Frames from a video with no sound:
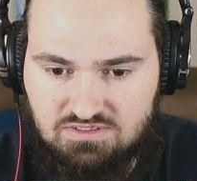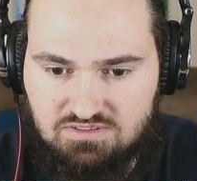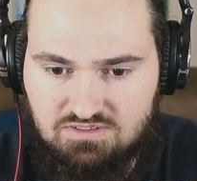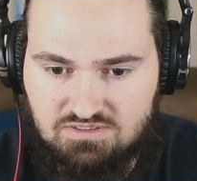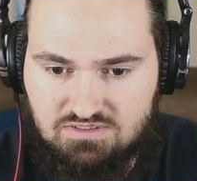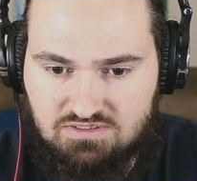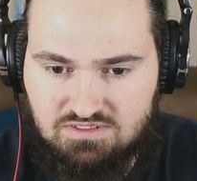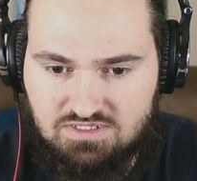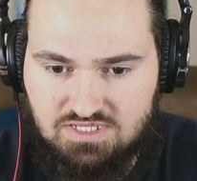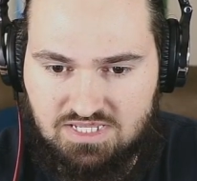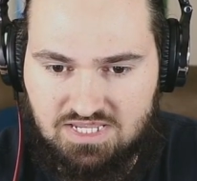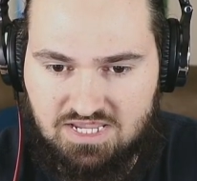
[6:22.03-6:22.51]

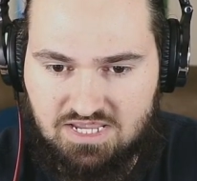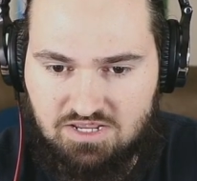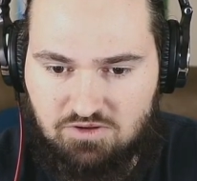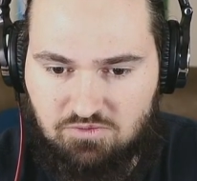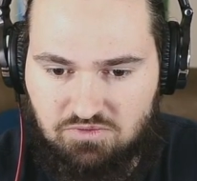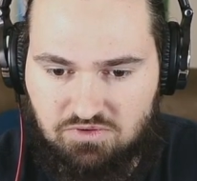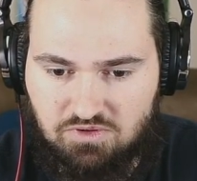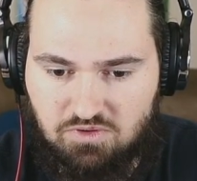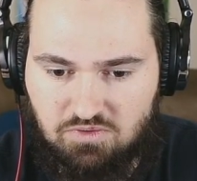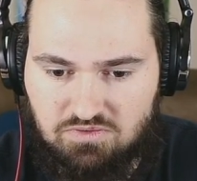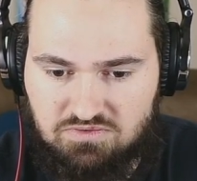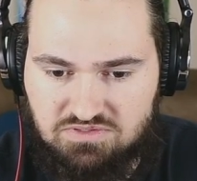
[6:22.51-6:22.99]
I kind of
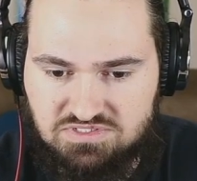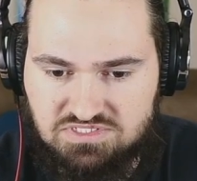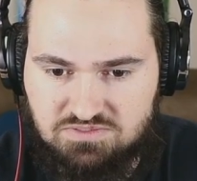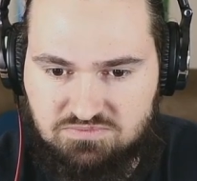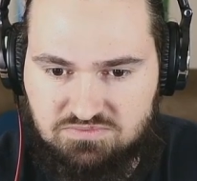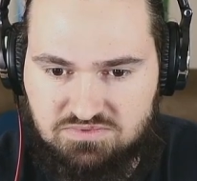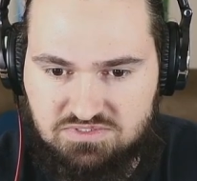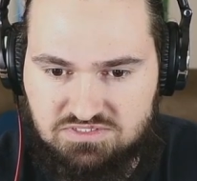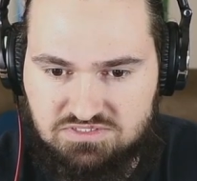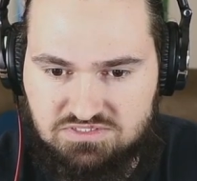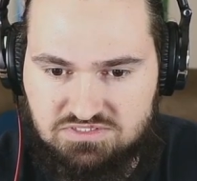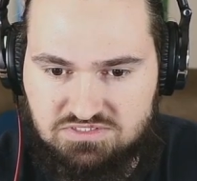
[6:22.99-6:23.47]
want to go into some of
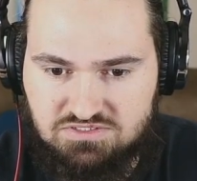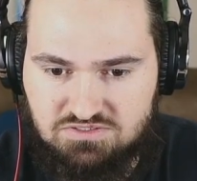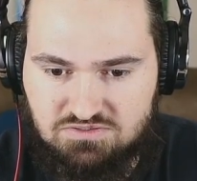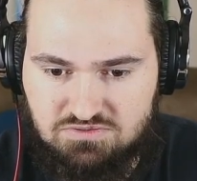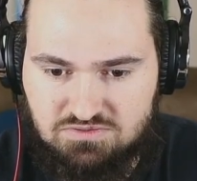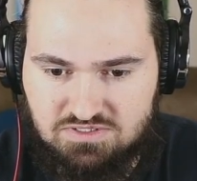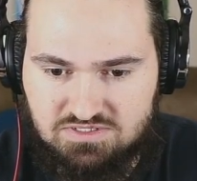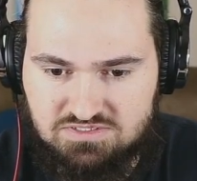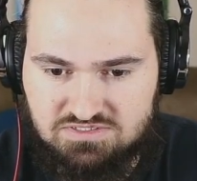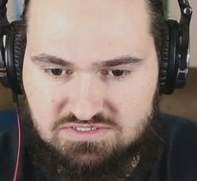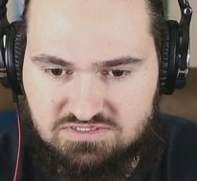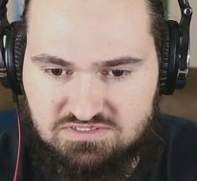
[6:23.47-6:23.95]
these too
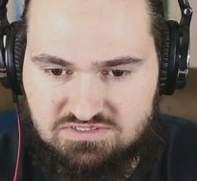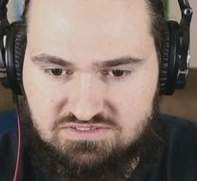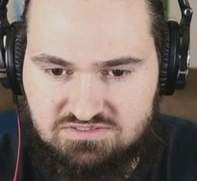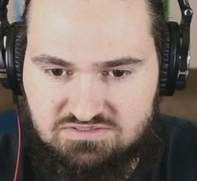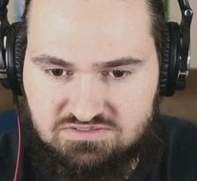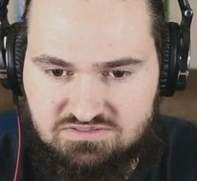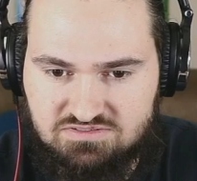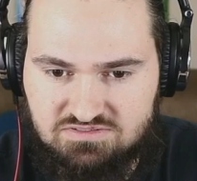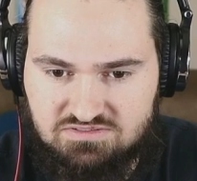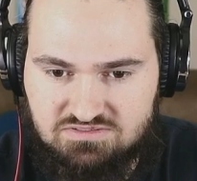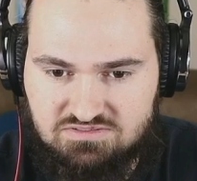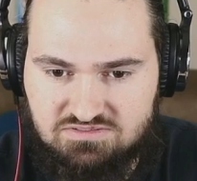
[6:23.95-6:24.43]
because
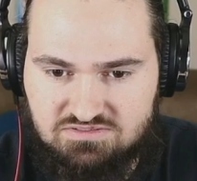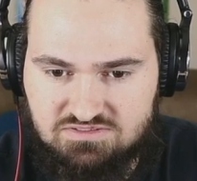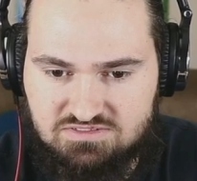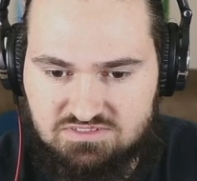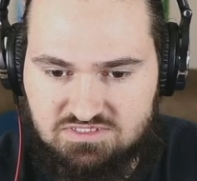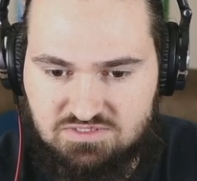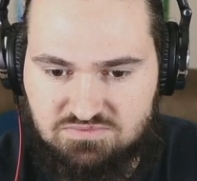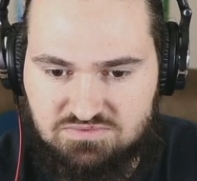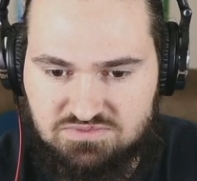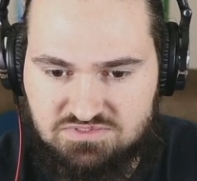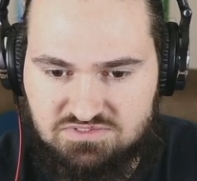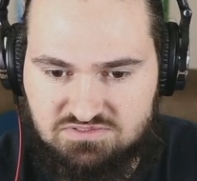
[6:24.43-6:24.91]
some
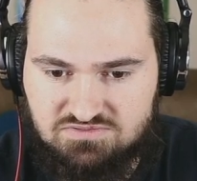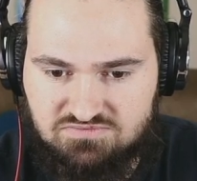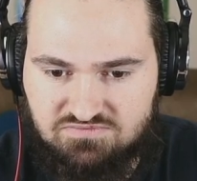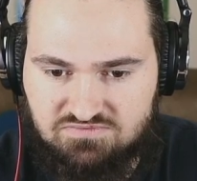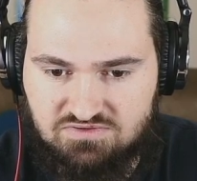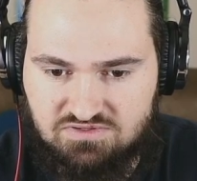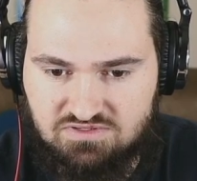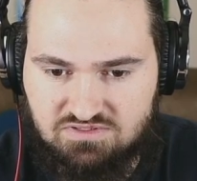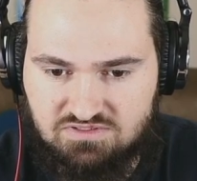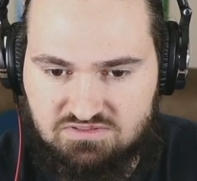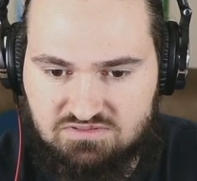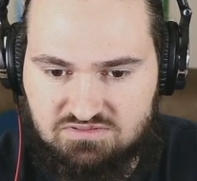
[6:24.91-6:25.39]
of this is
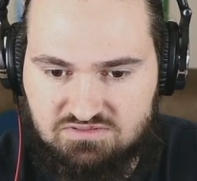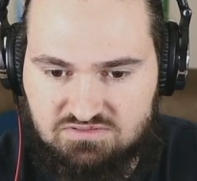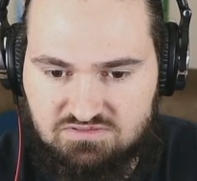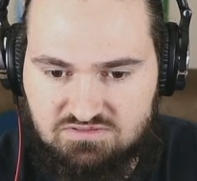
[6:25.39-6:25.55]
funny.